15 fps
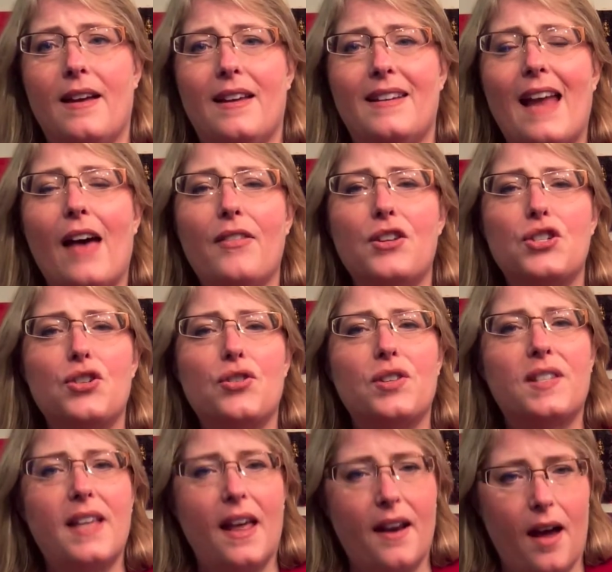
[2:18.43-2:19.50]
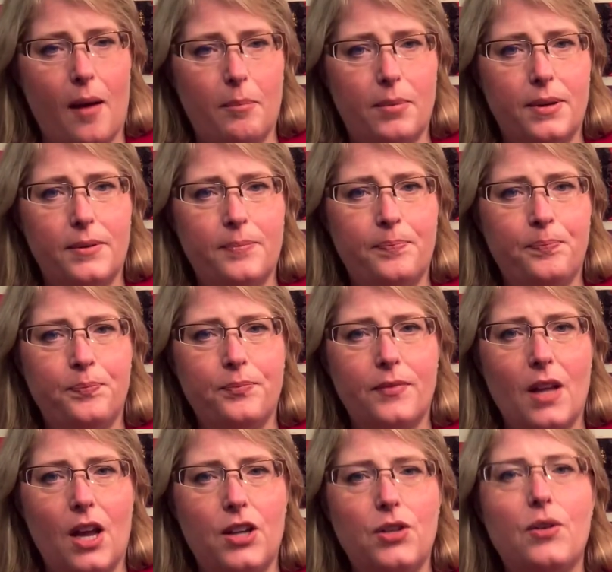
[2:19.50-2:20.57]
Now that you're set up,
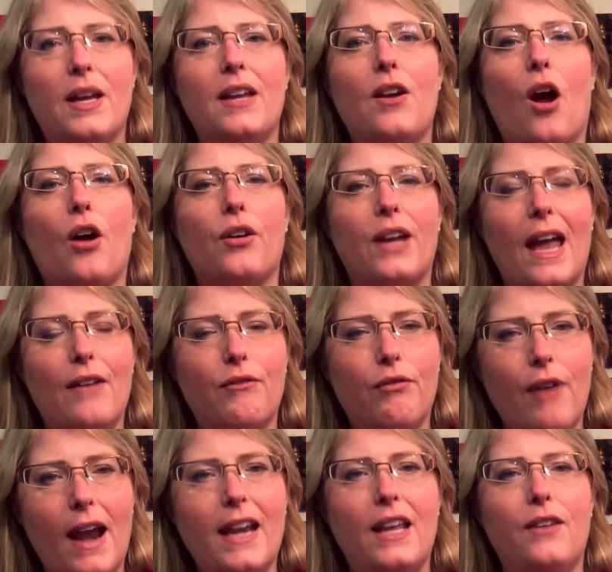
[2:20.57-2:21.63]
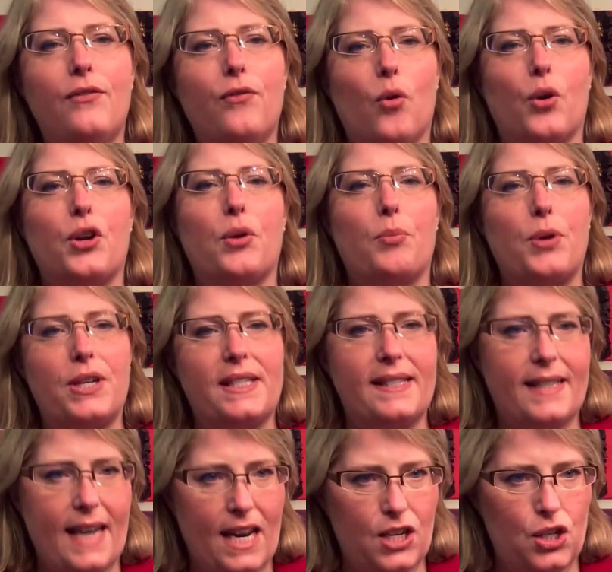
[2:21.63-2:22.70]
you can get ready for your
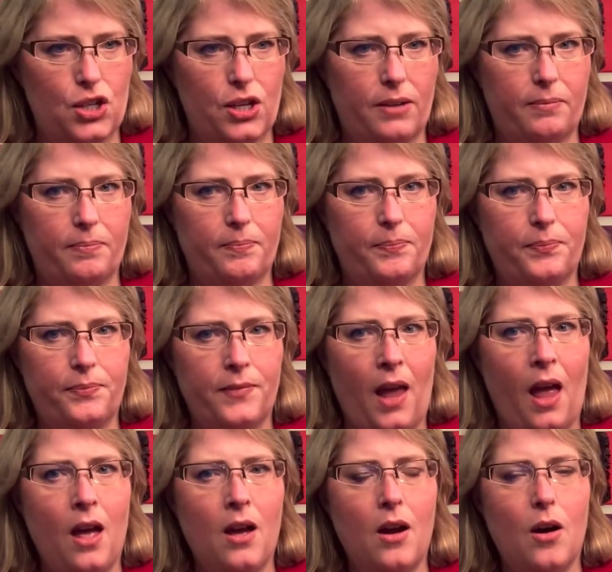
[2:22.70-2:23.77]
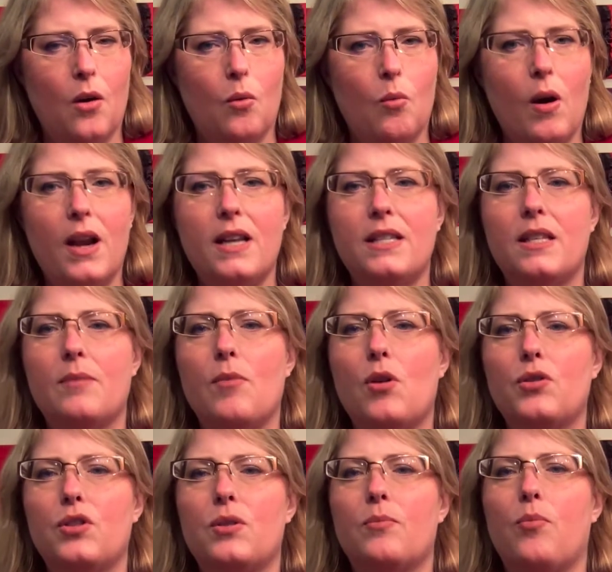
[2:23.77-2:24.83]
presentation. What is the
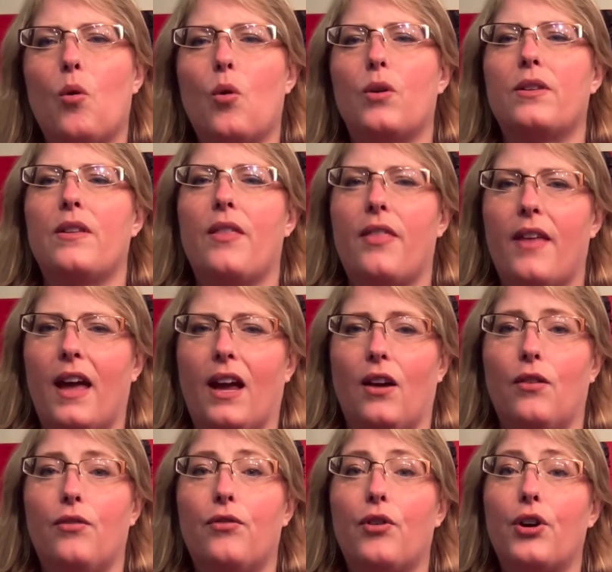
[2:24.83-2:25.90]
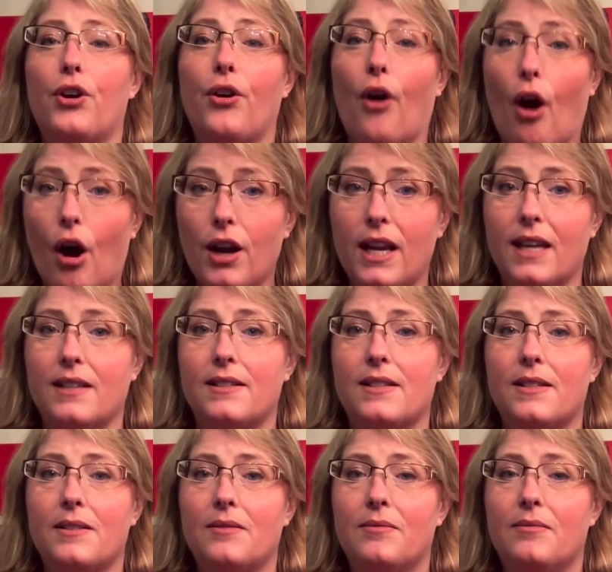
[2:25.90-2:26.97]
most important thing for your
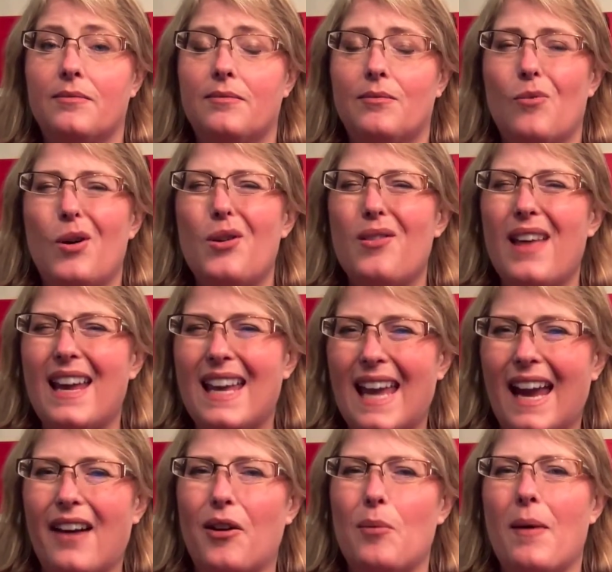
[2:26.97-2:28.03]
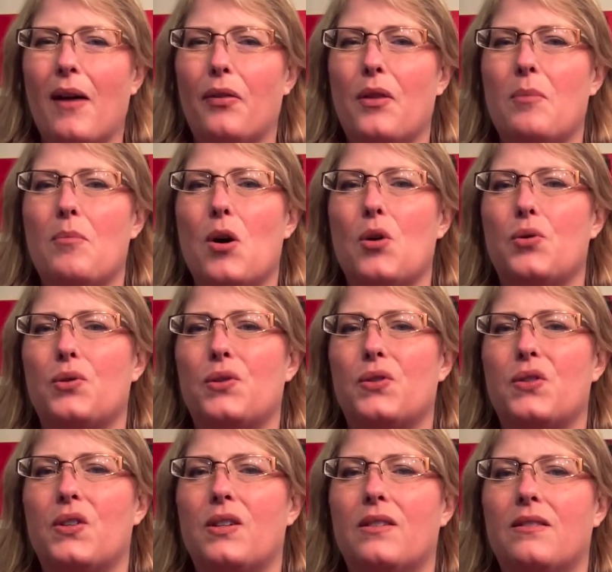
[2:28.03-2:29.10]
audience? What do they care about the most?